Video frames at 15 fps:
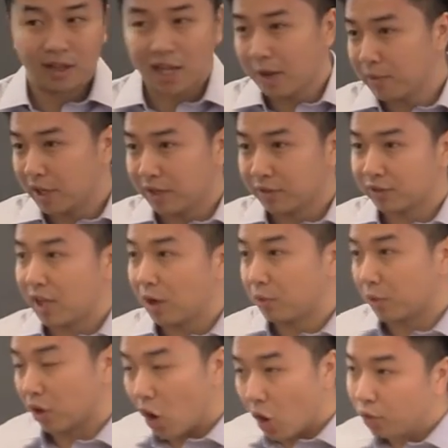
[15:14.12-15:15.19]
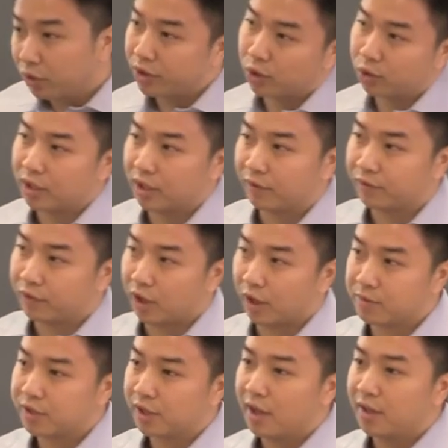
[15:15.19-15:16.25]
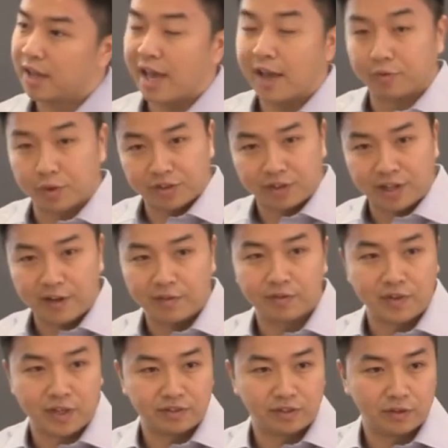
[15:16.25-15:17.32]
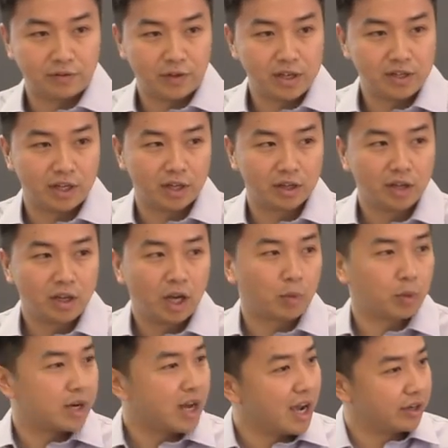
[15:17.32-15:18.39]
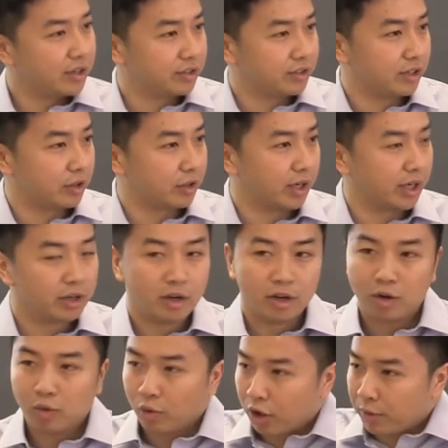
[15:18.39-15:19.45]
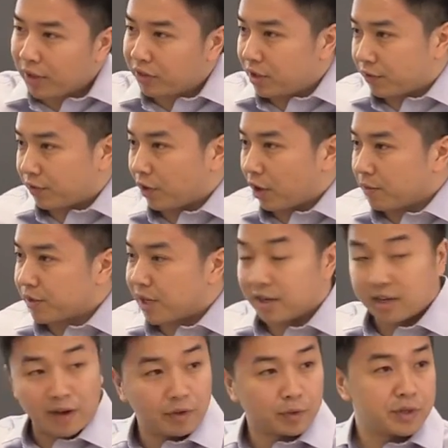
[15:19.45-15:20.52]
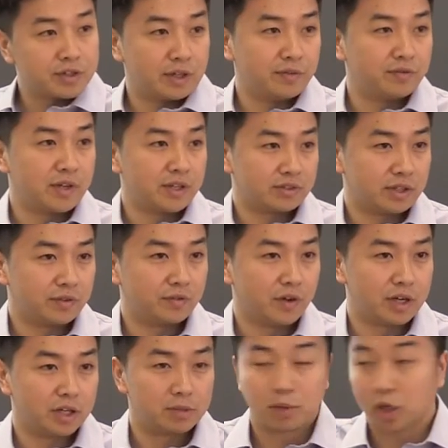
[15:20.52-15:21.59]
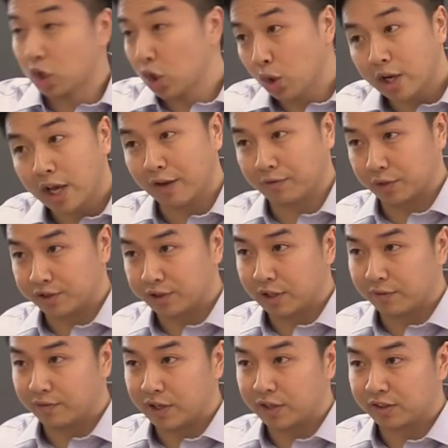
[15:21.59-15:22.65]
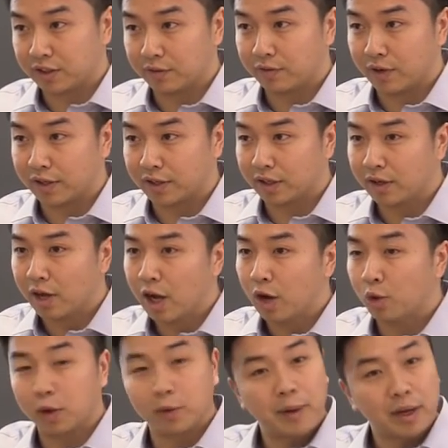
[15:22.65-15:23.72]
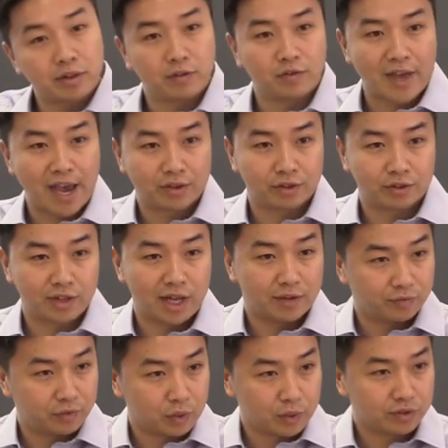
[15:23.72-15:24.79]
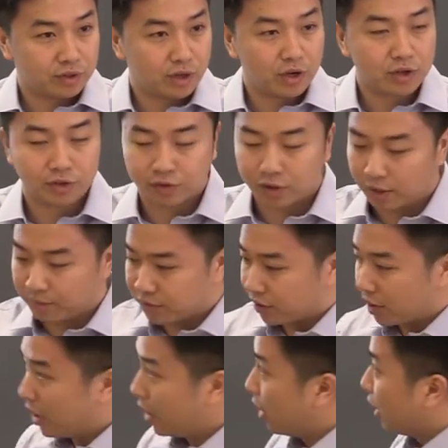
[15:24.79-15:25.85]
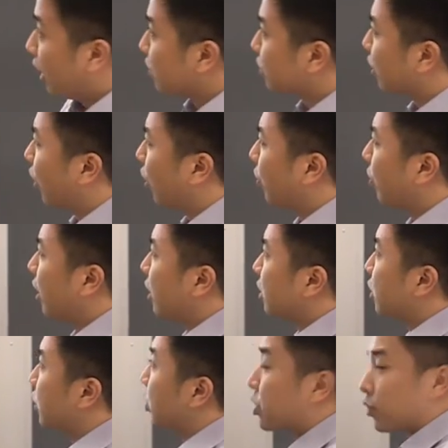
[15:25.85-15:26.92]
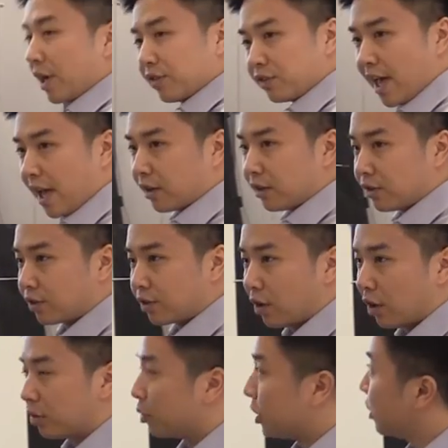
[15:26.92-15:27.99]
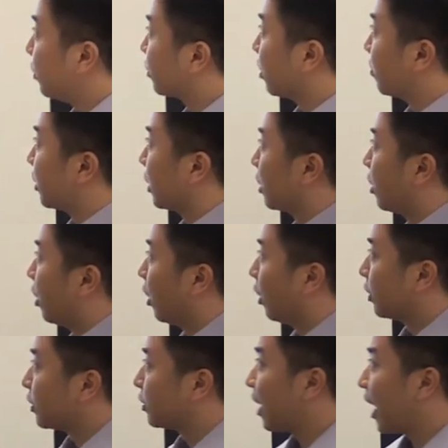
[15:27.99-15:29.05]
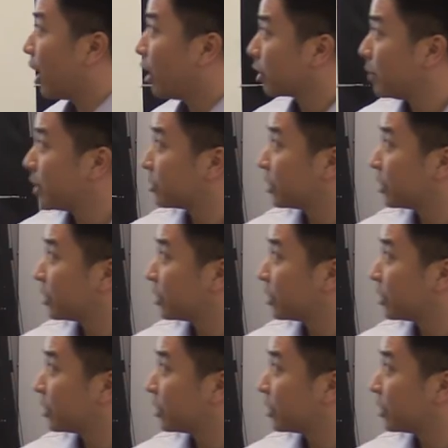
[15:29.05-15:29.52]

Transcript: And that means that we're only looking at firms that have received VC funding, and we're not considering what about these firms that never received VC funding but could have received VC funding? What about the factors that influence those firms? And so to address that concern, we use something called a Heckman